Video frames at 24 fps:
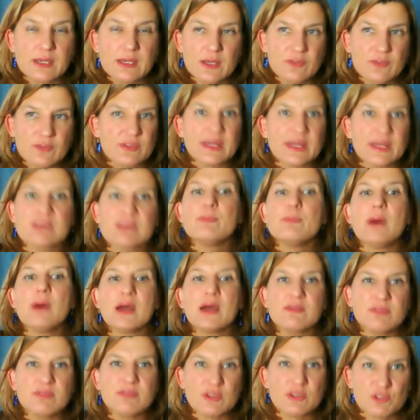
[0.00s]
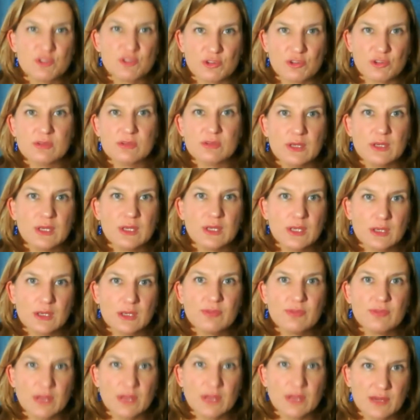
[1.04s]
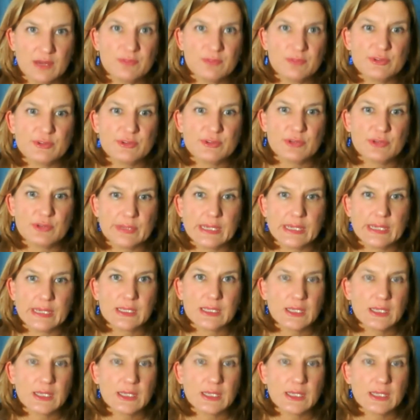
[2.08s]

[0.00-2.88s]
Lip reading: So that's my vision for life retuning.